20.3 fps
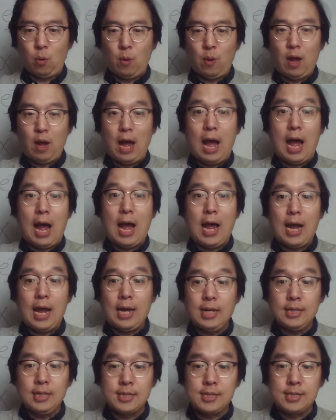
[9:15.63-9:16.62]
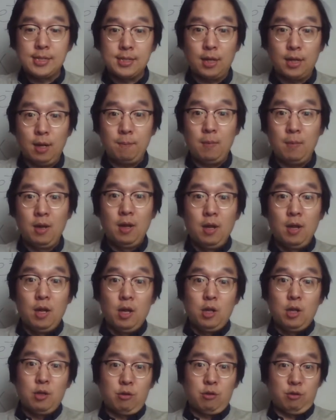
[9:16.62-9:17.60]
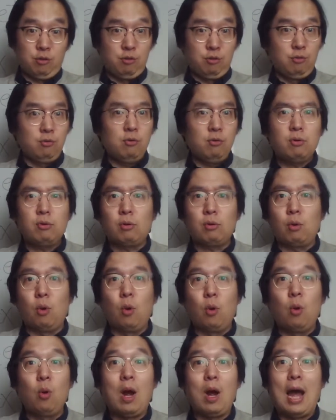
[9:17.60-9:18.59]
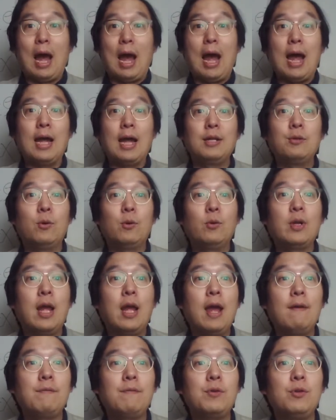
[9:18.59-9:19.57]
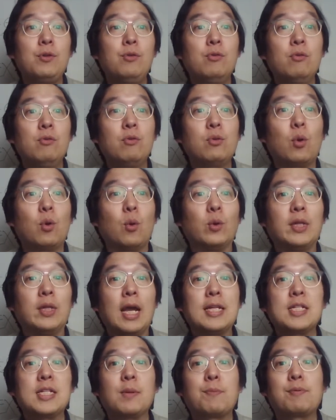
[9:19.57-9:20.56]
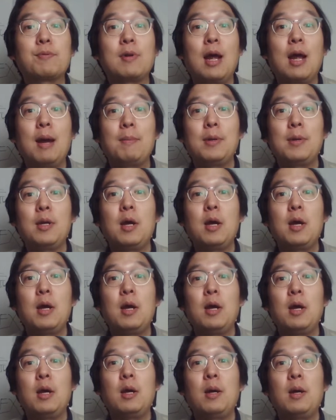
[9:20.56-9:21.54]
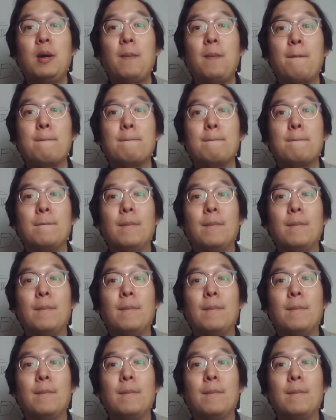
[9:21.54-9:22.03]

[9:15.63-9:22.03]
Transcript: I sub euro. I don't have euro. That's a problem.